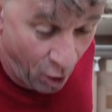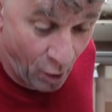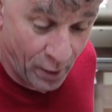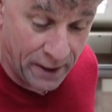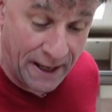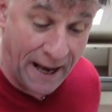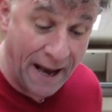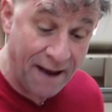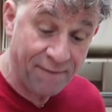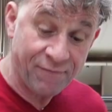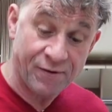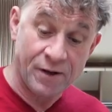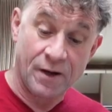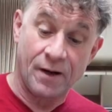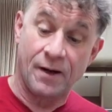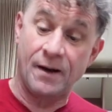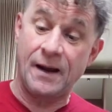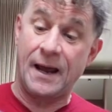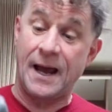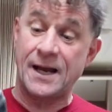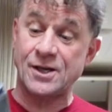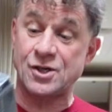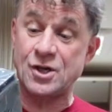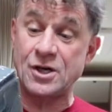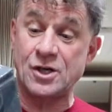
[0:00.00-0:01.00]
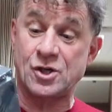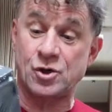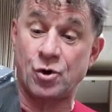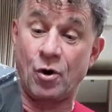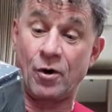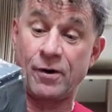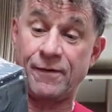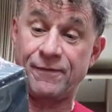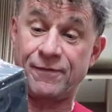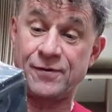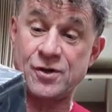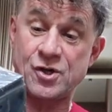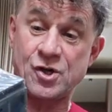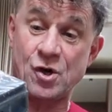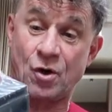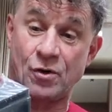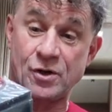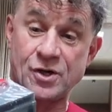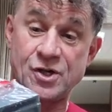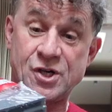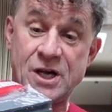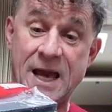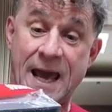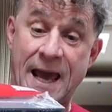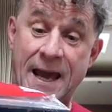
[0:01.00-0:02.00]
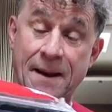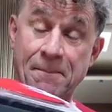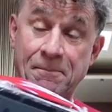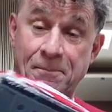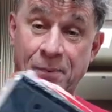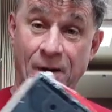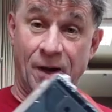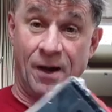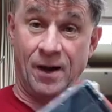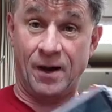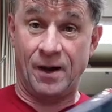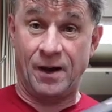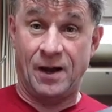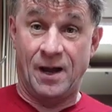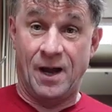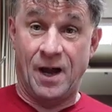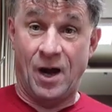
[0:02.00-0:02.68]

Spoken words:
haven't actually tried them for size yet, but